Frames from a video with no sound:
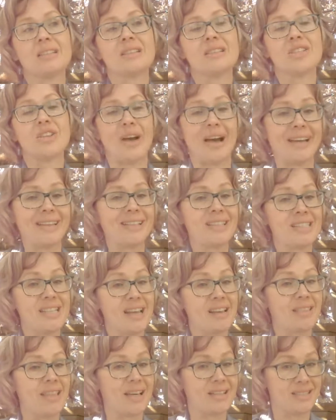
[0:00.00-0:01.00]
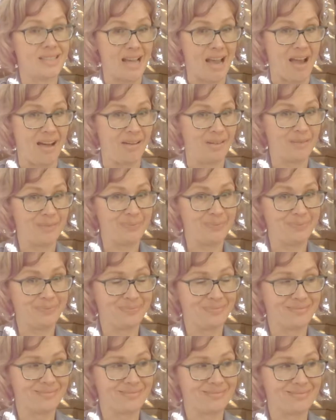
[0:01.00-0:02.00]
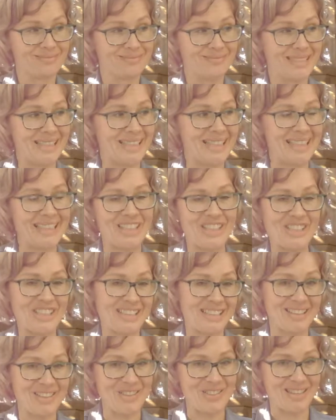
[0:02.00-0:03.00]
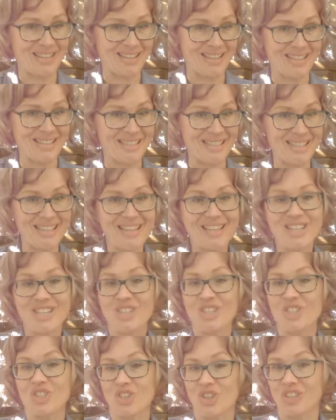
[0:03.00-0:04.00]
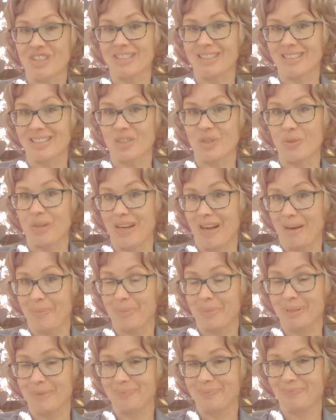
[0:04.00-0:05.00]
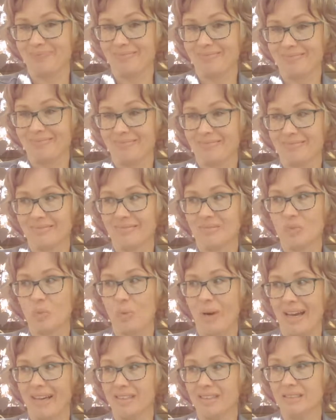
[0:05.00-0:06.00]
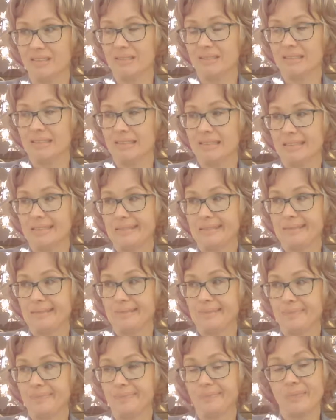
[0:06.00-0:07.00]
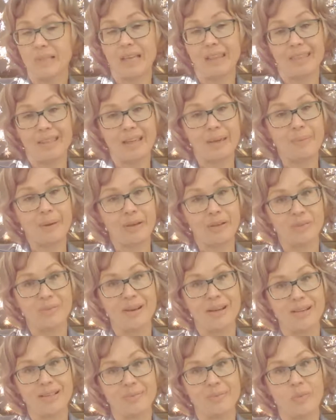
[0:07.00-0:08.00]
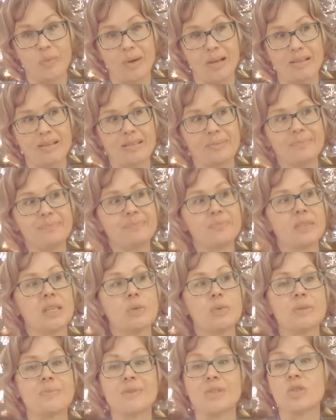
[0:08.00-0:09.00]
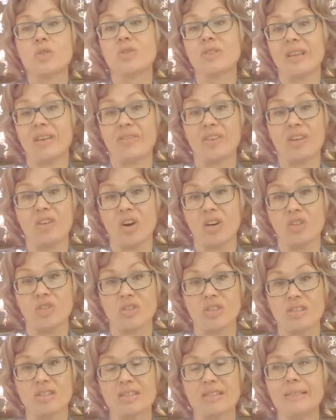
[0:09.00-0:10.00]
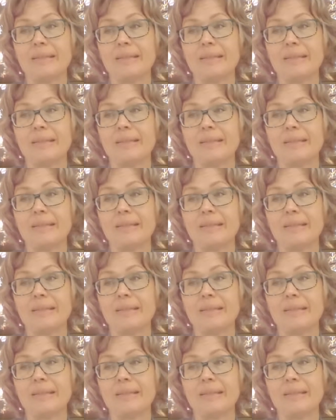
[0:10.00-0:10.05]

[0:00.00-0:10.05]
So how do you take that down? And like all the other things, you turn it into an up. Well, I think about who my husband was. He was Mr. Safety Conscious,